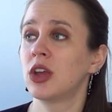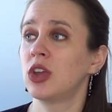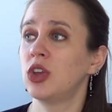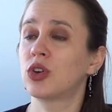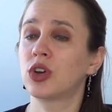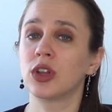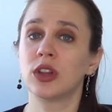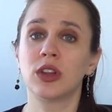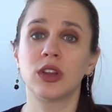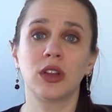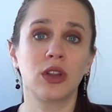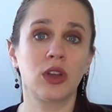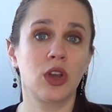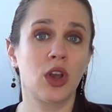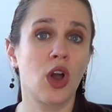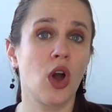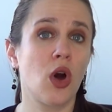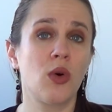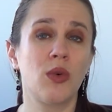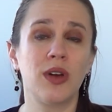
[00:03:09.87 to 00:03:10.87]
You can
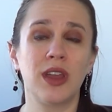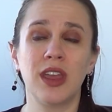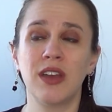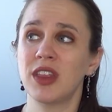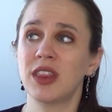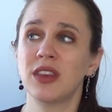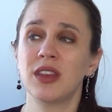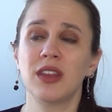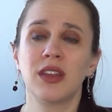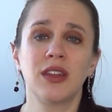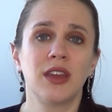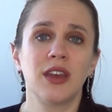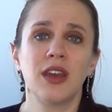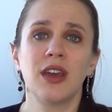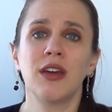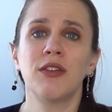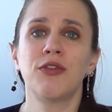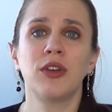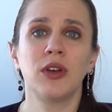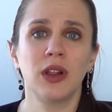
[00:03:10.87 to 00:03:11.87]
go even,
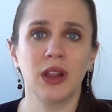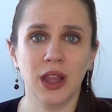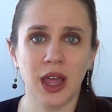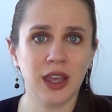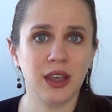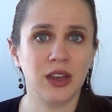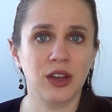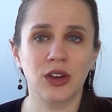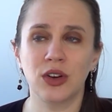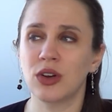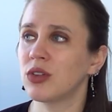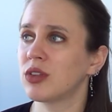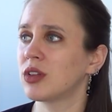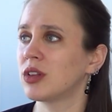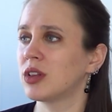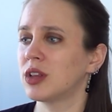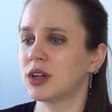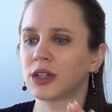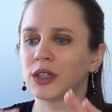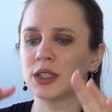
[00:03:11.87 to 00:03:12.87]
if you like, you know, the
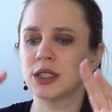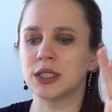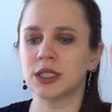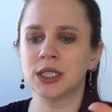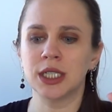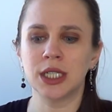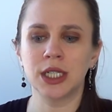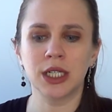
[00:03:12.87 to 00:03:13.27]
little